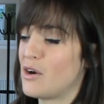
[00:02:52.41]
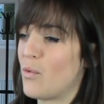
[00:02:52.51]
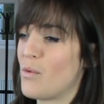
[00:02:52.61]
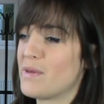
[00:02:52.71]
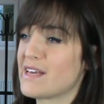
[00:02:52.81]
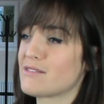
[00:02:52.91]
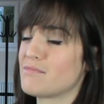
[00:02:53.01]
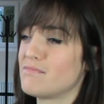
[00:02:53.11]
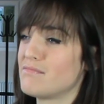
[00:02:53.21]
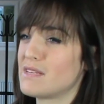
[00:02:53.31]
one big
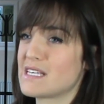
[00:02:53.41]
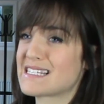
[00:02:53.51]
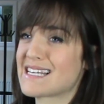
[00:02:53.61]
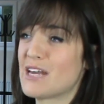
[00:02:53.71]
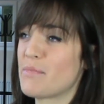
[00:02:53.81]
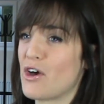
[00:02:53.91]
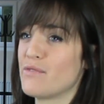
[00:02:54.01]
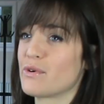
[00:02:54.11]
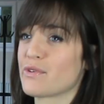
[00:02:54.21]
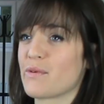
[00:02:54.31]

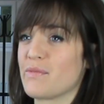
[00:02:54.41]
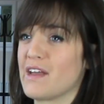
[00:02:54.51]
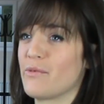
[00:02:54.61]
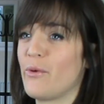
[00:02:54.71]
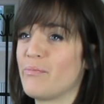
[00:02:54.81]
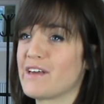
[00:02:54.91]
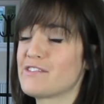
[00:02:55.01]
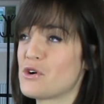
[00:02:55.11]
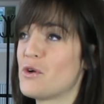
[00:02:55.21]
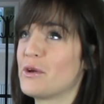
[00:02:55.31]
sleepover or something, one
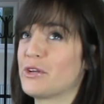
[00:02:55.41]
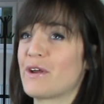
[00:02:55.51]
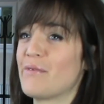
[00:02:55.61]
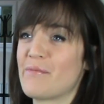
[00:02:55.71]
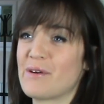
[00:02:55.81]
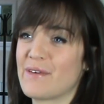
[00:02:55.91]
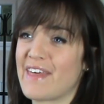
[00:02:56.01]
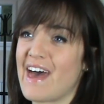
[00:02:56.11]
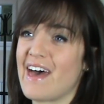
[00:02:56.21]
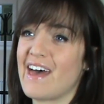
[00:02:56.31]
big dormitory when we were there.